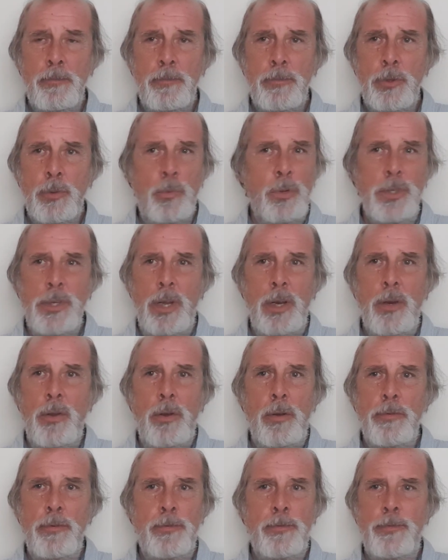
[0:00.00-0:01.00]
There wasn't a
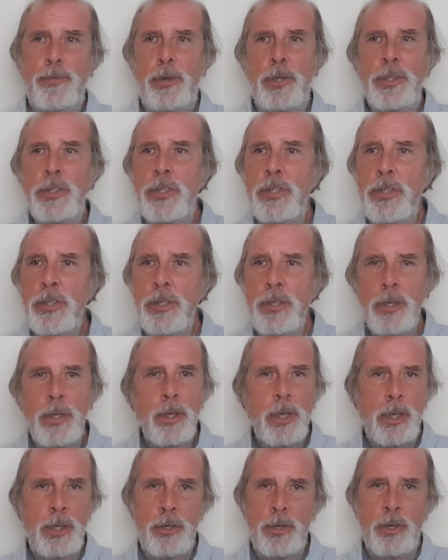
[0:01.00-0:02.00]
lot of fun
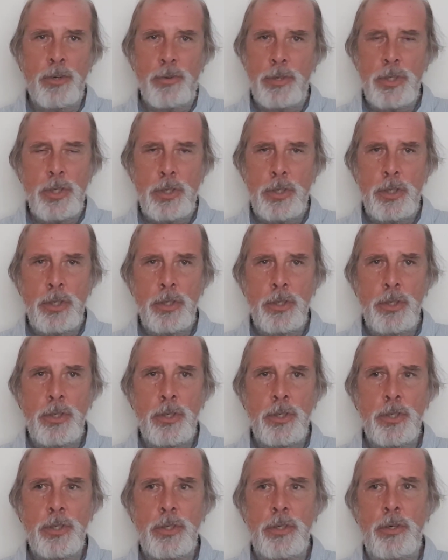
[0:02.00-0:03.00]
in
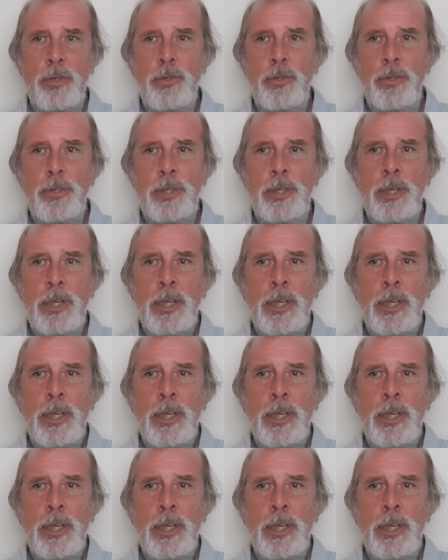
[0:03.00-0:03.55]
Christians, In